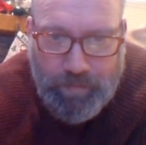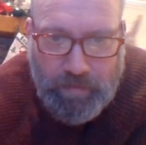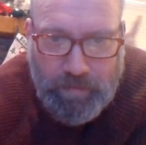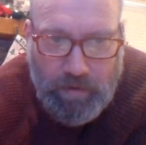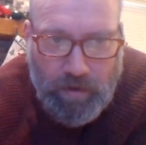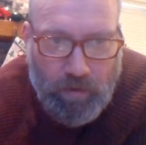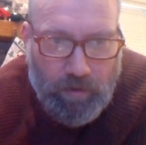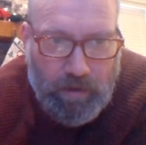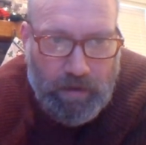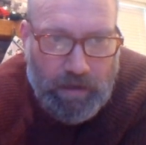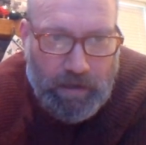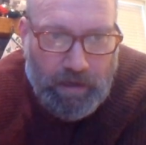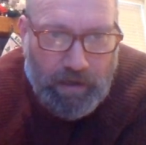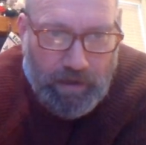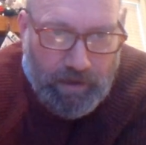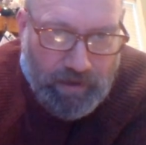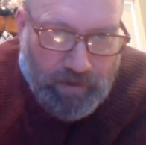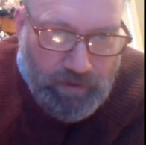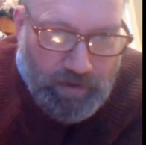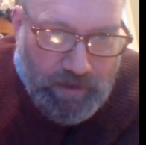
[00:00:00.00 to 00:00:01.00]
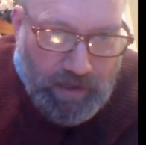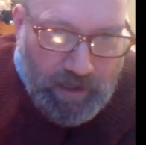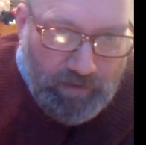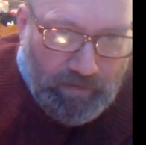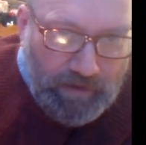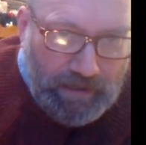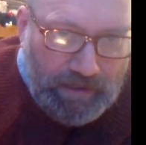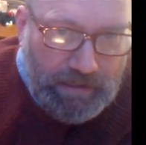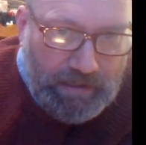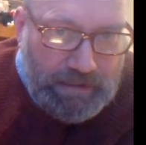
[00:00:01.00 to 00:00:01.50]
Okay, another key
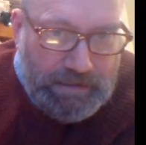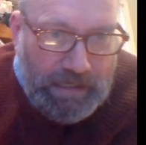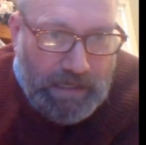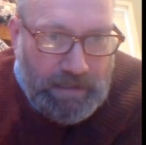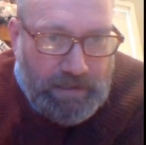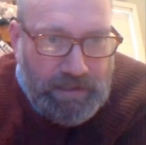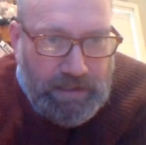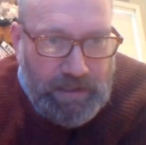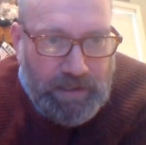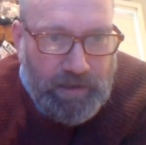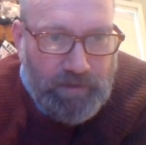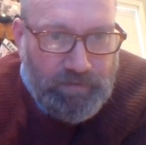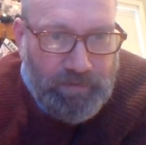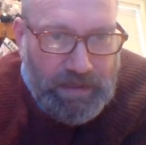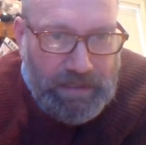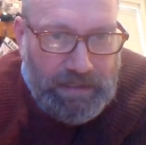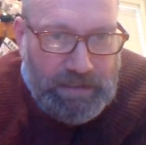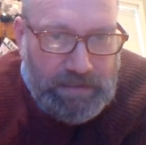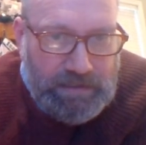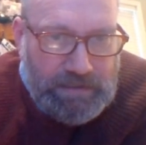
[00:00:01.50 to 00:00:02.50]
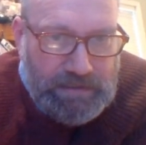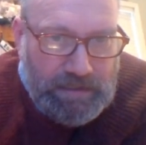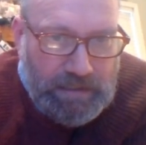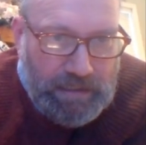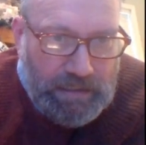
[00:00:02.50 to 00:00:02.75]
event, Italy invades